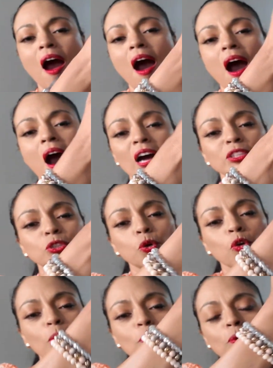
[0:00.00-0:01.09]

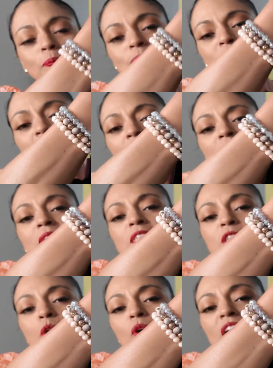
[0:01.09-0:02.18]
Adorable.
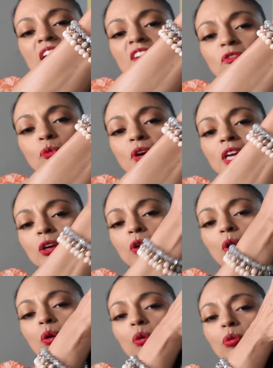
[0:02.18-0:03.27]
So if we
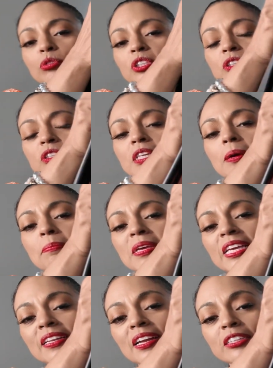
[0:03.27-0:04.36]
go to the Mickey
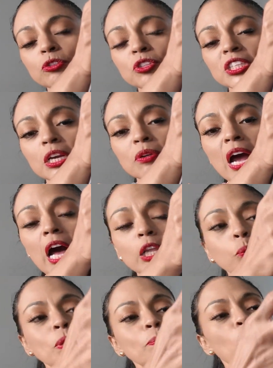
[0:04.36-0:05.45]
Not So Scary
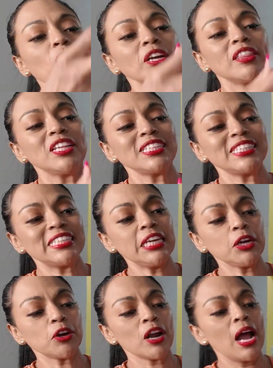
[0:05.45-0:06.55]
Halloween party this
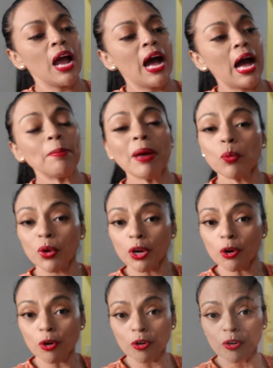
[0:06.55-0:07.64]
year, I might wear
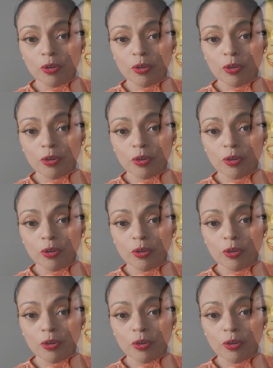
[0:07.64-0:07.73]
her. The